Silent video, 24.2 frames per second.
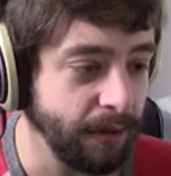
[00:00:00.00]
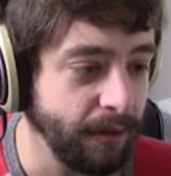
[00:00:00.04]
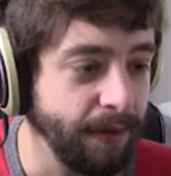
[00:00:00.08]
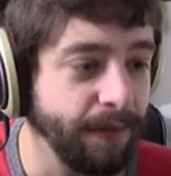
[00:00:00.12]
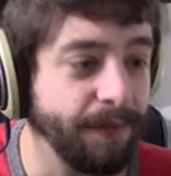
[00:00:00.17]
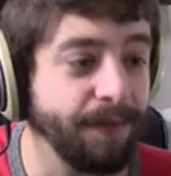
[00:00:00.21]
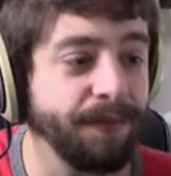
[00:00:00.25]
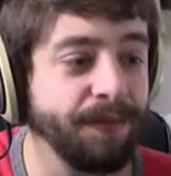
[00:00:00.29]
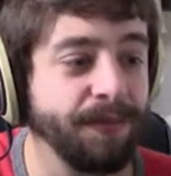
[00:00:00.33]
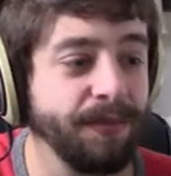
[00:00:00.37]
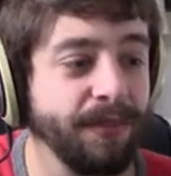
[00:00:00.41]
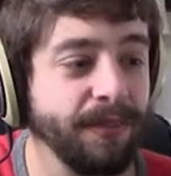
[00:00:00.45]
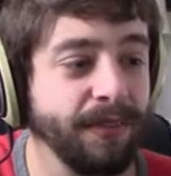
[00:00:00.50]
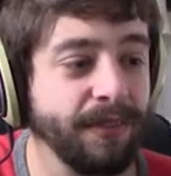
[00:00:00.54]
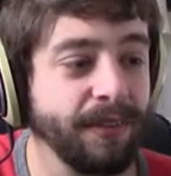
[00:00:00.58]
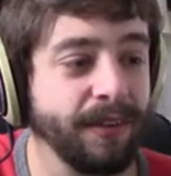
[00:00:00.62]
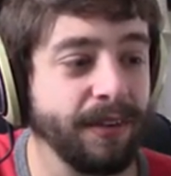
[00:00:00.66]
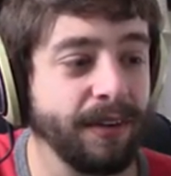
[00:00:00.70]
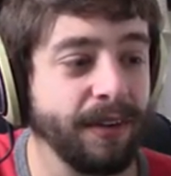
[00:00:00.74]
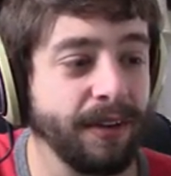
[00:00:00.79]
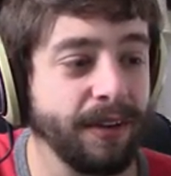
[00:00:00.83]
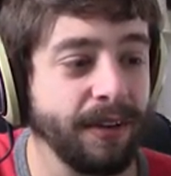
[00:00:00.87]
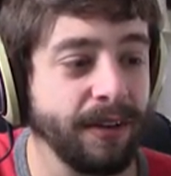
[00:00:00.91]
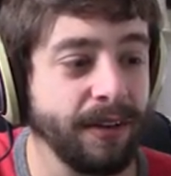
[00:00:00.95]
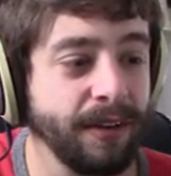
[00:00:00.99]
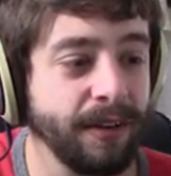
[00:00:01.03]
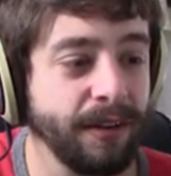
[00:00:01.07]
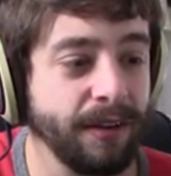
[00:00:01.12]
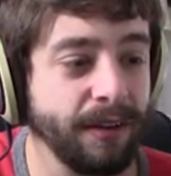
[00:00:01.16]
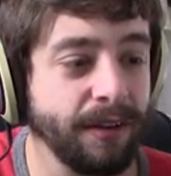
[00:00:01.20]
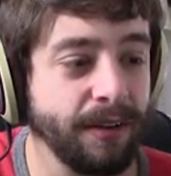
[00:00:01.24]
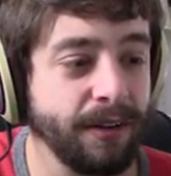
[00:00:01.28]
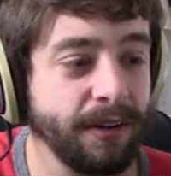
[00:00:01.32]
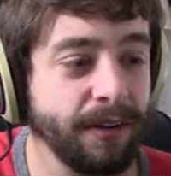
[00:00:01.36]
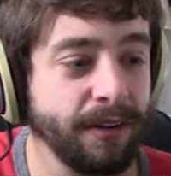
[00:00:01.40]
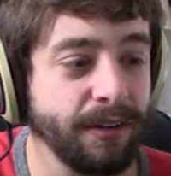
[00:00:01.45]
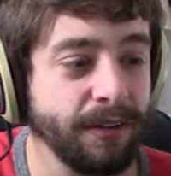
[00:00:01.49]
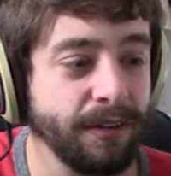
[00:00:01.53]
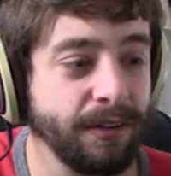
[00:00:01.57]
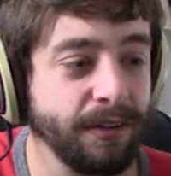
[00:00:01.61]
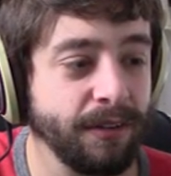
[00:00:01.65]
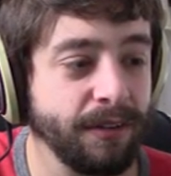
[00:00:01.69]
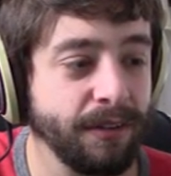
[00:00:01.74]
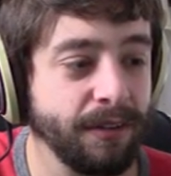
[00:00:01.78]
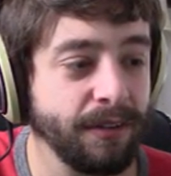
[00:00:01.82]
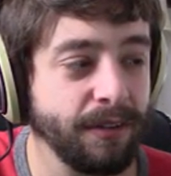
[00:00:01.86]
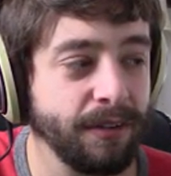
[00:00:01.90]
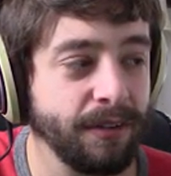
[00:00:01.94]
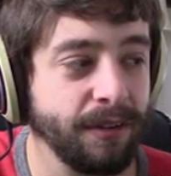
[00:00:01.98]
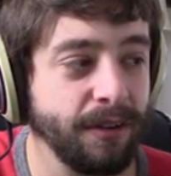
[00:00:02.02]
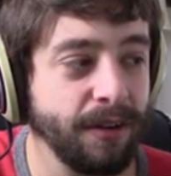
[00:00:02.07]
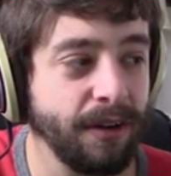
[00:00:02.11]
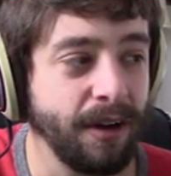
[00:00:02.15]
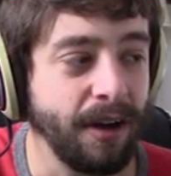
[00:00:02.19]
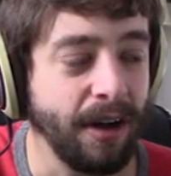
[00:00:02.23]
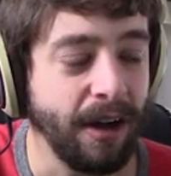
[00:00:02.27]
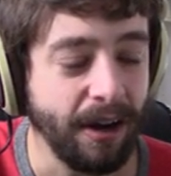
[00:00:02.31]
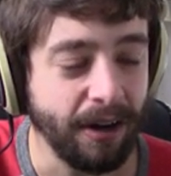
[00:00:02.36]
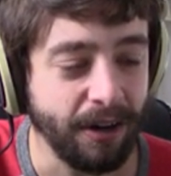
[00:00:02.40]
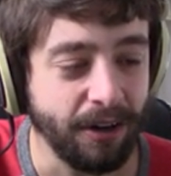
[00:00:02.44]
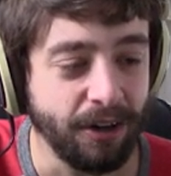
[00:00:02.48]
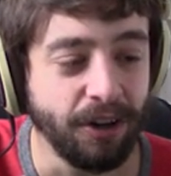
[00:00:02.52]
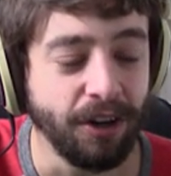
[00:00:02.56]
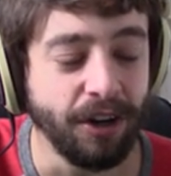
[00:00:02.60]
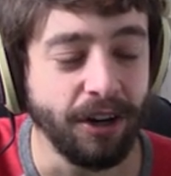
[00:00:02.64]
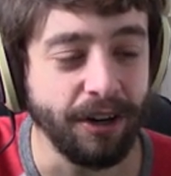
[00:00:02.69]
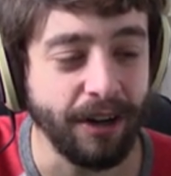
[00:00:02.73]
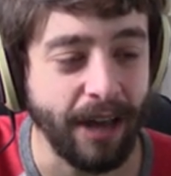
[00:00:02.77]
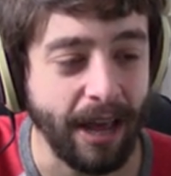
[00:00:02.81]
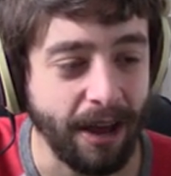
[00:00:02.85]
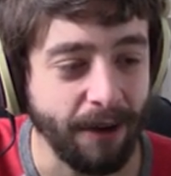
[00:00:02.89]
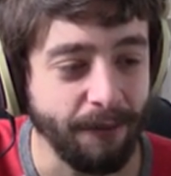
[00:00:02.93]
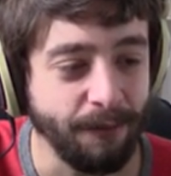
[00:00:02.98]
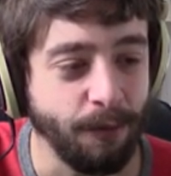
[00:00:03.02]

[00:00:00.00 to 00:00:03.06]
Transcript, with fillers: forcibly dispersed. Good